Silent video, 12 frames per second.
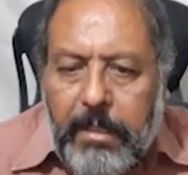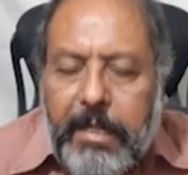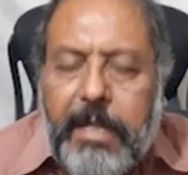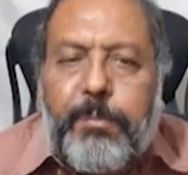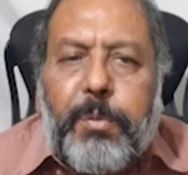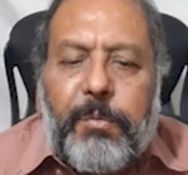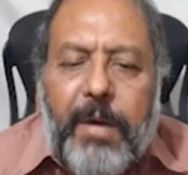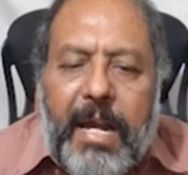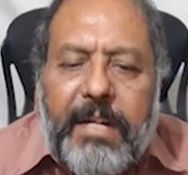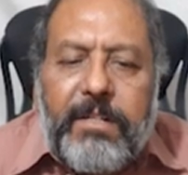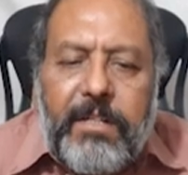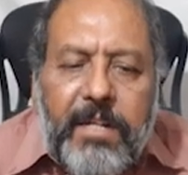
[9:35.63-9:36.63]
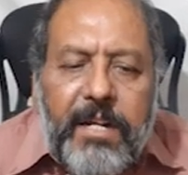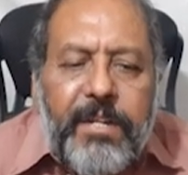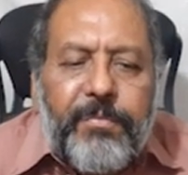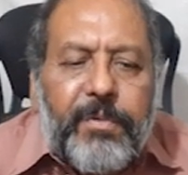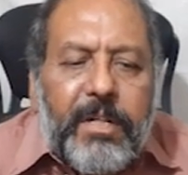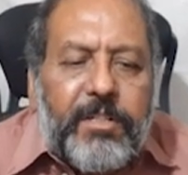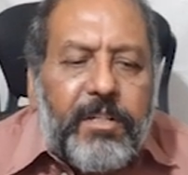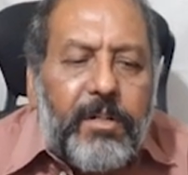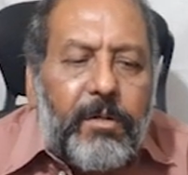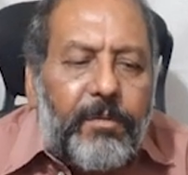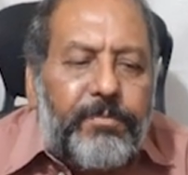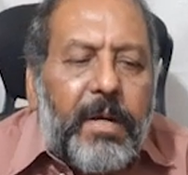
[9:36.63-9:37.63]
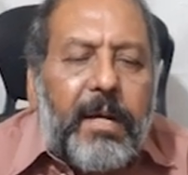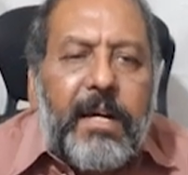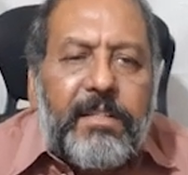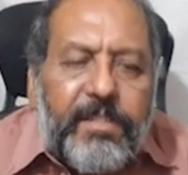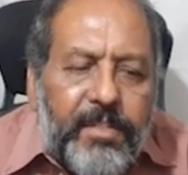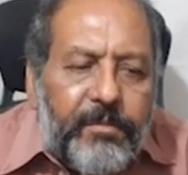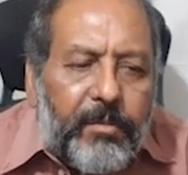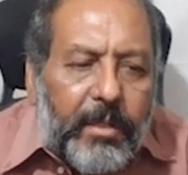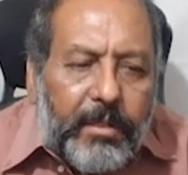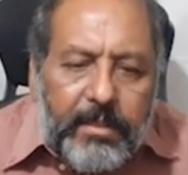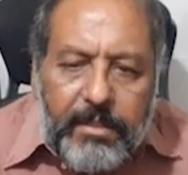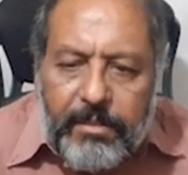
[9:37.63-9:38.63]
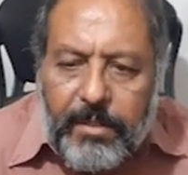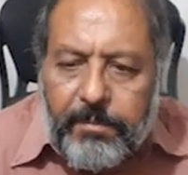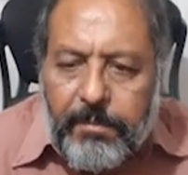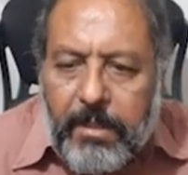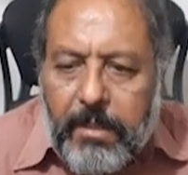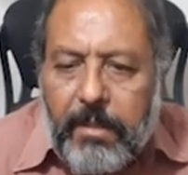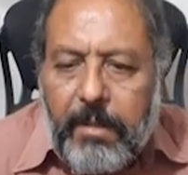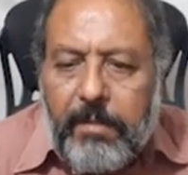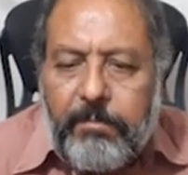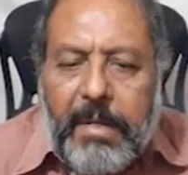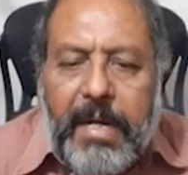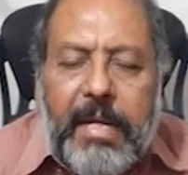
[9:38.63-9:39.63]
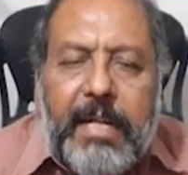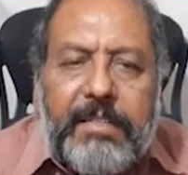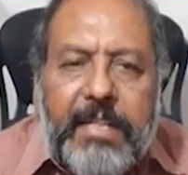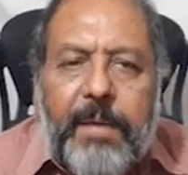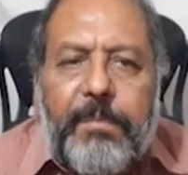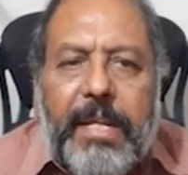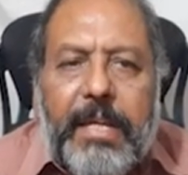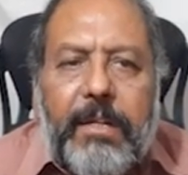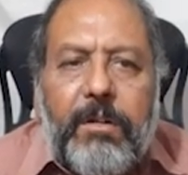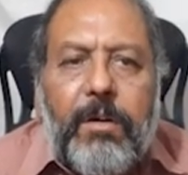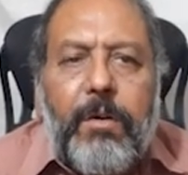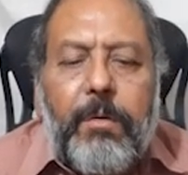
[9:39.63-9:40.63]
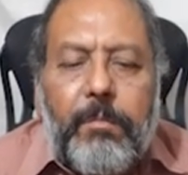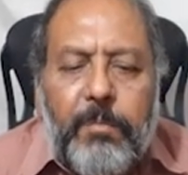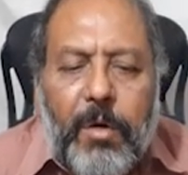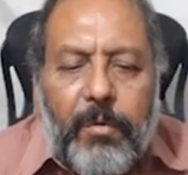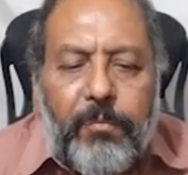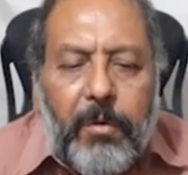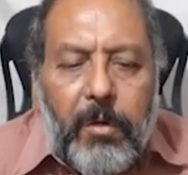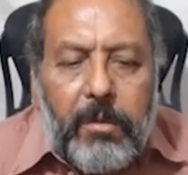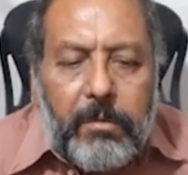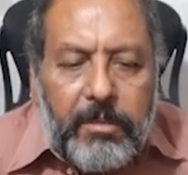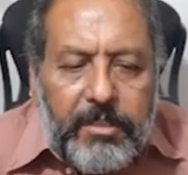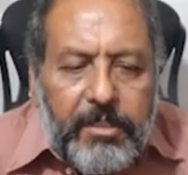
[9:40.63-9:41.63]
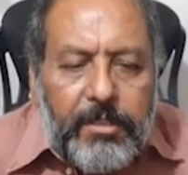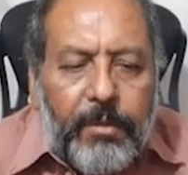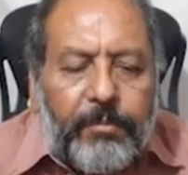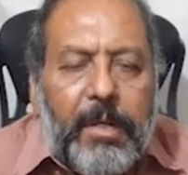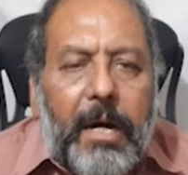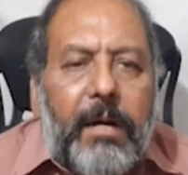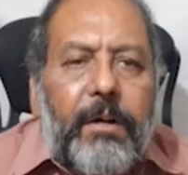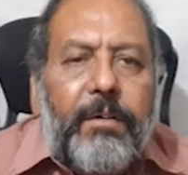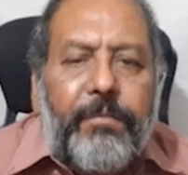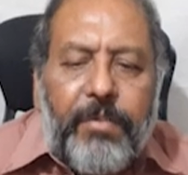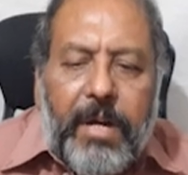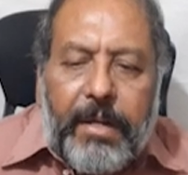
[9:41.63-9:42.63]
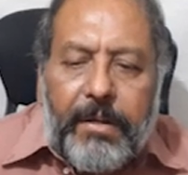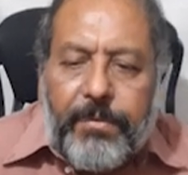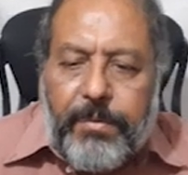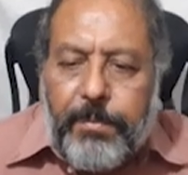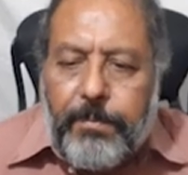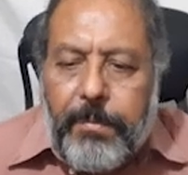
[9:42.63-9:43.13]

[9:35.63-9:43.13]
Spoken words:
It provides identification of the causative organism by examining morphology of the fungus.